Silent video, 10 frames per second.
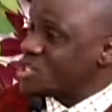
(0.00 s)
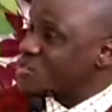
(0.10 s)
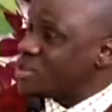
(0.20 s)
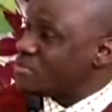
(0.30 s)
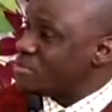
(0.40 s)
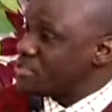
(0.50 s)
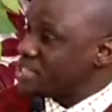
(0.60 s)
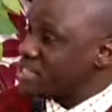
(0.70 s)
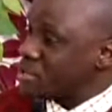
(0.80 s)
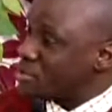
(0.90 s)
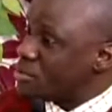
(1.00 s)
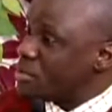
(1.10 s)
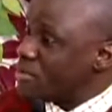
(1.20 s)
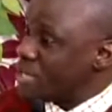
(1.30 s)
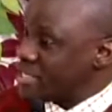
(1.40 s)
12%. I don't
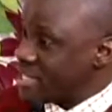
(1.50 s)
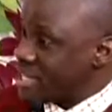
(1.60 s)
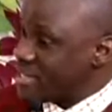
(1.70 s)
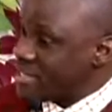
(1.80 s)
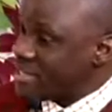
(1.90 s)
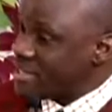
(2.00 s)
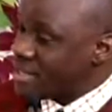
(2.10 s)
remember exactly.